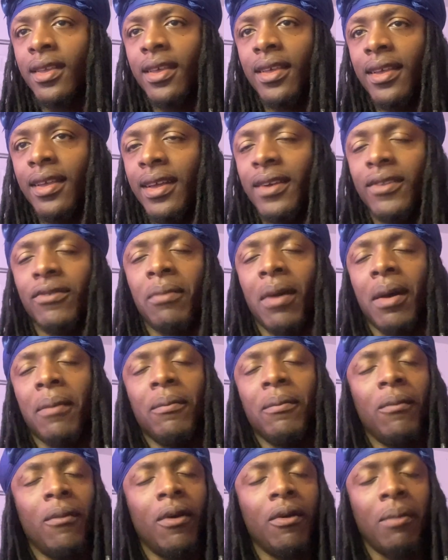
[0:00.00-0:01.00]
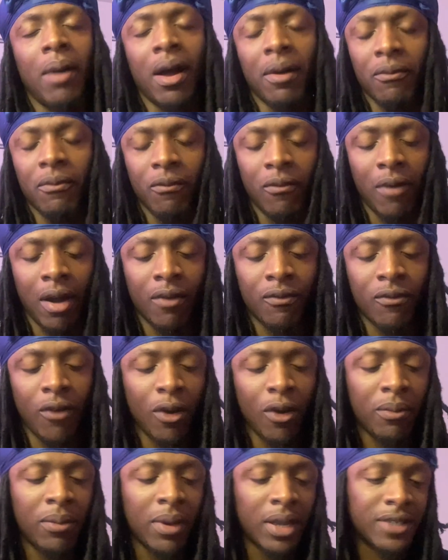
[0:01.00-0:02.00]
that's my
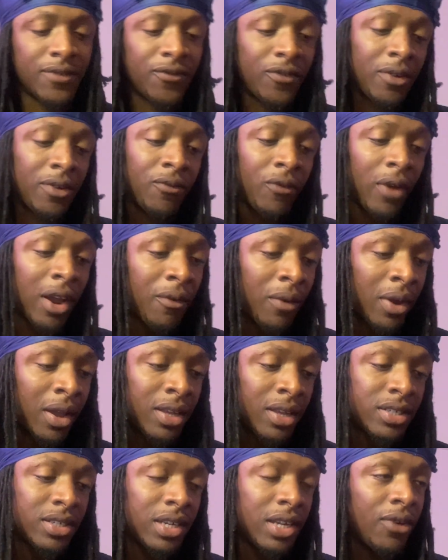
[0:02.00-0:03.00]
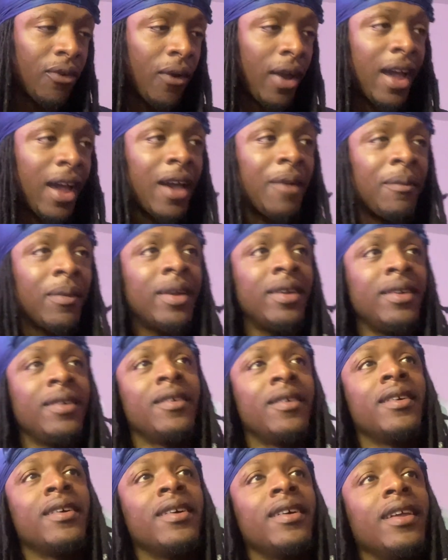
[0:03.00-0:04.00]
broke best friend, Ray Ray. She grabbed me.
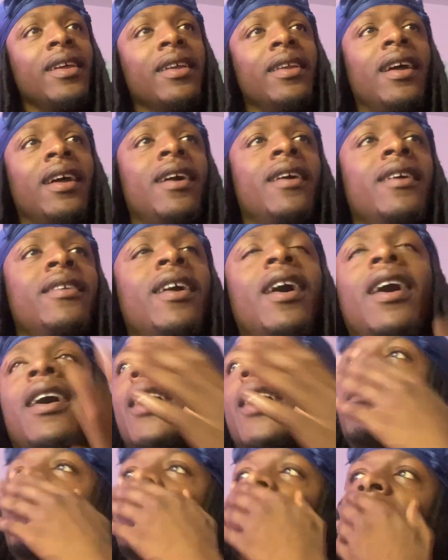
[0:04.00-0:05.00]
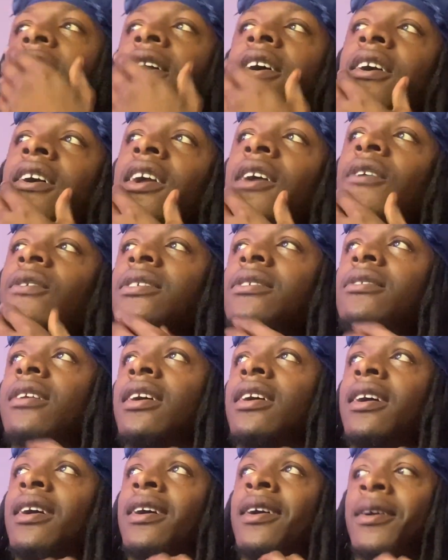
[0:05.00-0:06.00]
It wasn't her. It was
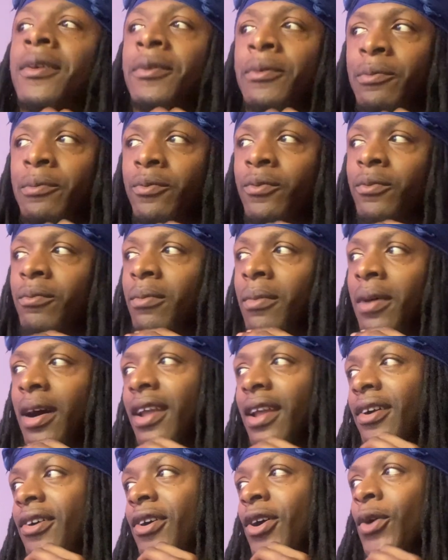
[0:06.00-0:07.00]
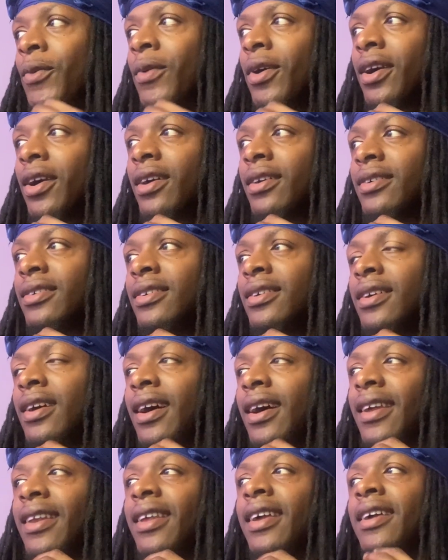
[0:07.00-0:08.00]
my other coworker.
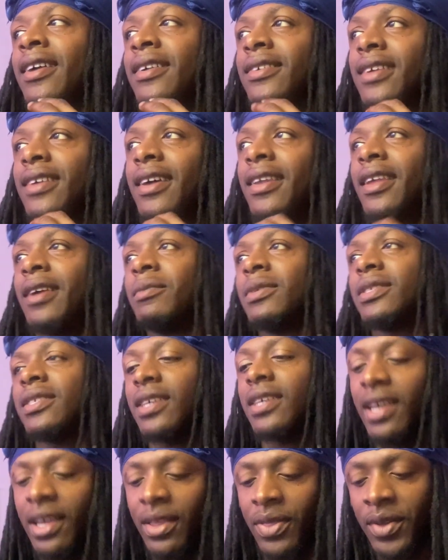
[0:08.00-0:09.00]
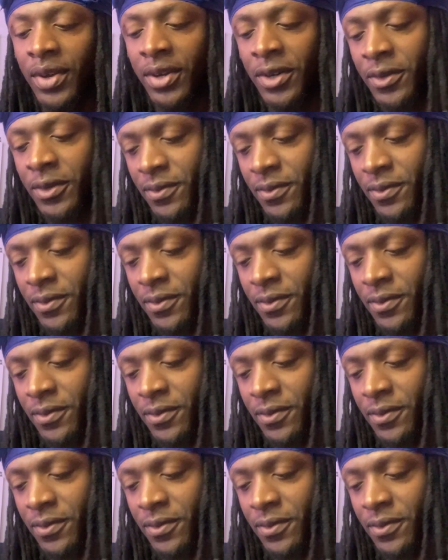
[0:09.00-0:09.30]
Her name is Ether.